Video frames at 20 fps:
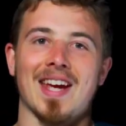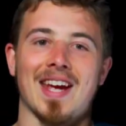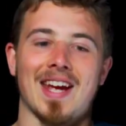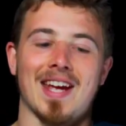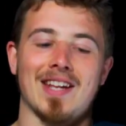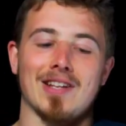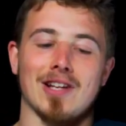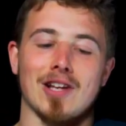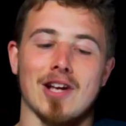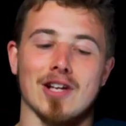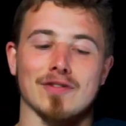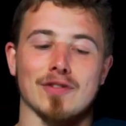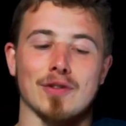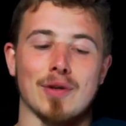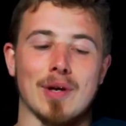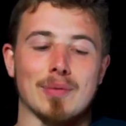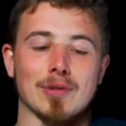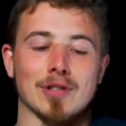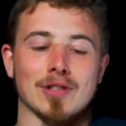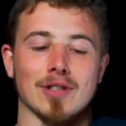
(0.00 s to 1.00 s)
In the last few
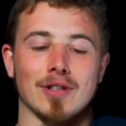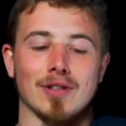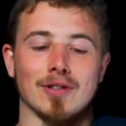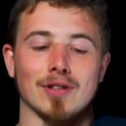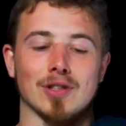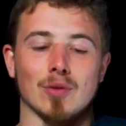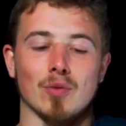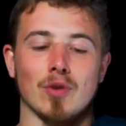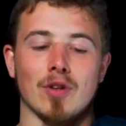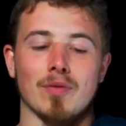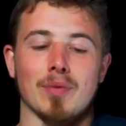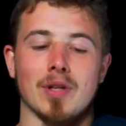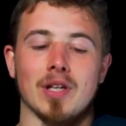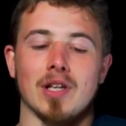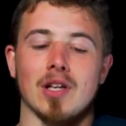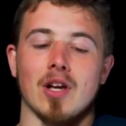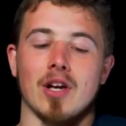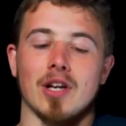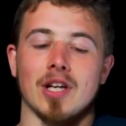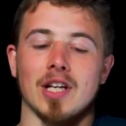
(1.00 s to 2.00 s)
episodes, we've
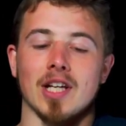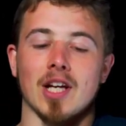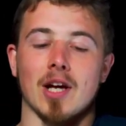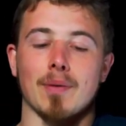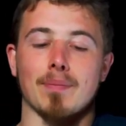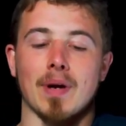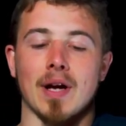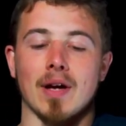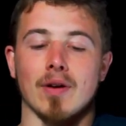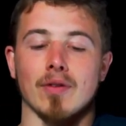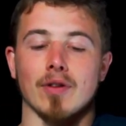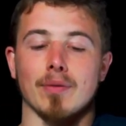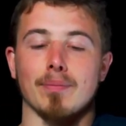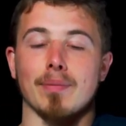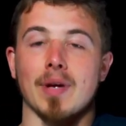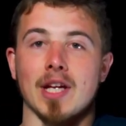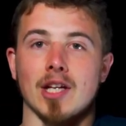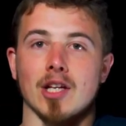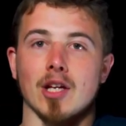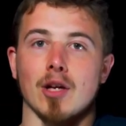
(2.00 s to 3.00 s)
been learning about the
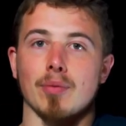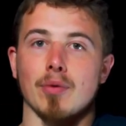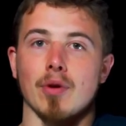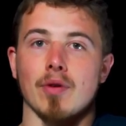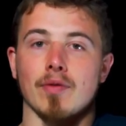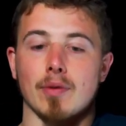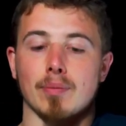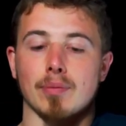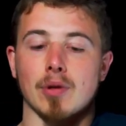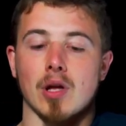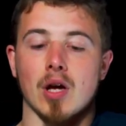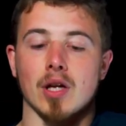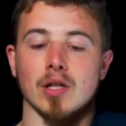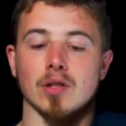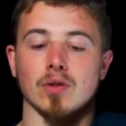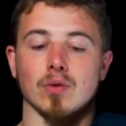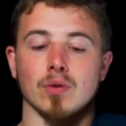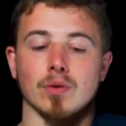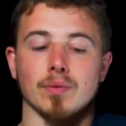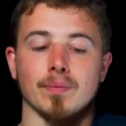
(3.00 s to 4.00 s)
makeup of the
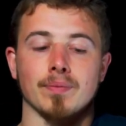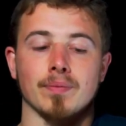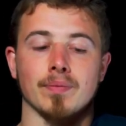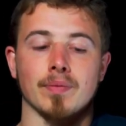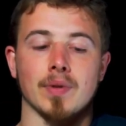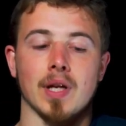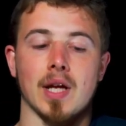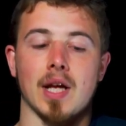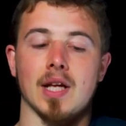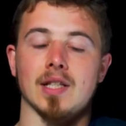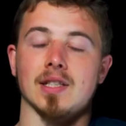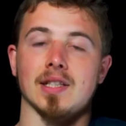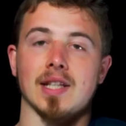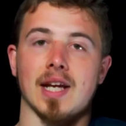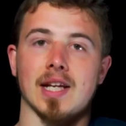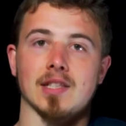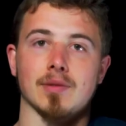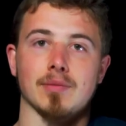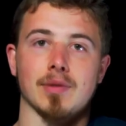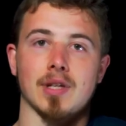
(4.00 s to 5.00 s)
pliosaur, its
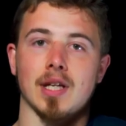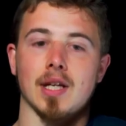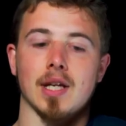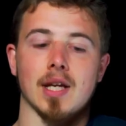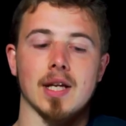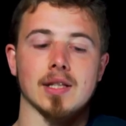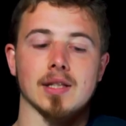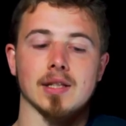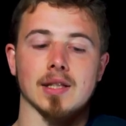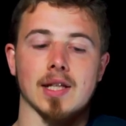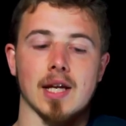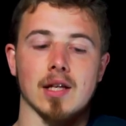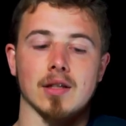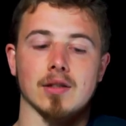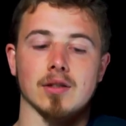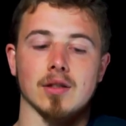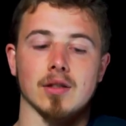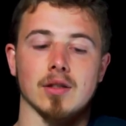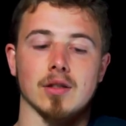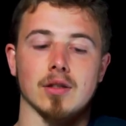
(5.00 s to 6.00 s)
anatomy, its
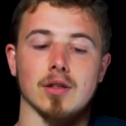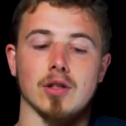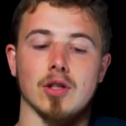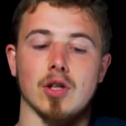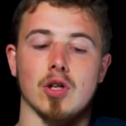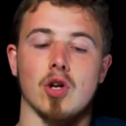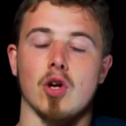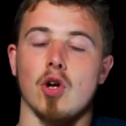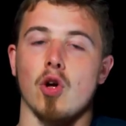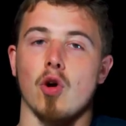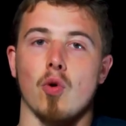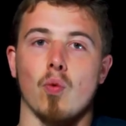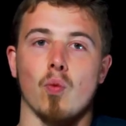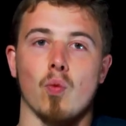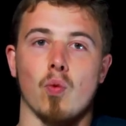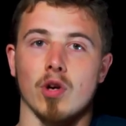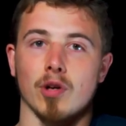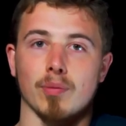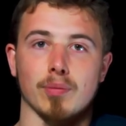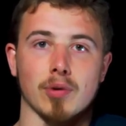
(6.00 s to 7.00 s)
skeleton,
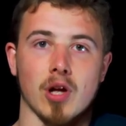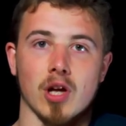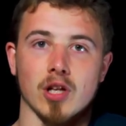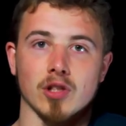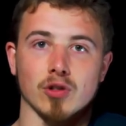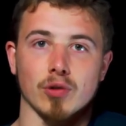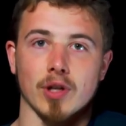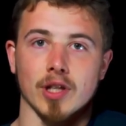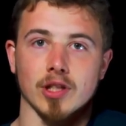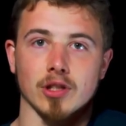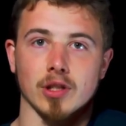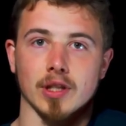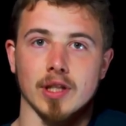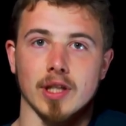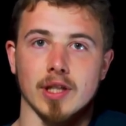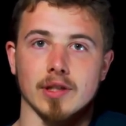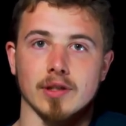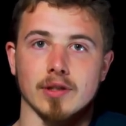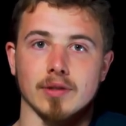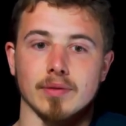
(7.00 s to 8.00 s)
what a pliosaur actually
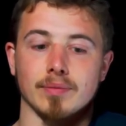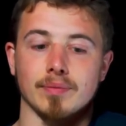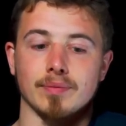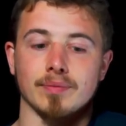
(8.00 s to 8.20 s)
is.